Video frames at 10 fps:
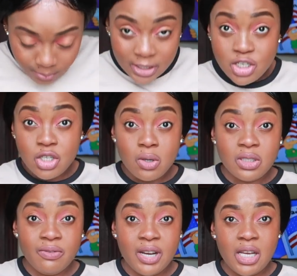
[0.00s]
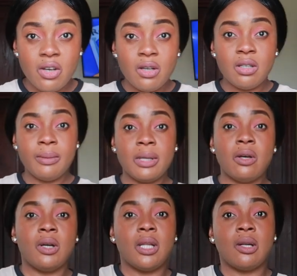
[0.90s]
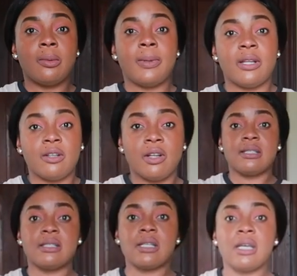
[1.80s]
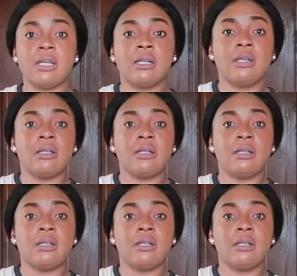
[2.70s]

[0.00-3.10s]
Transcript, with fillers: on my shells right here. Let me go a little bit, let me see.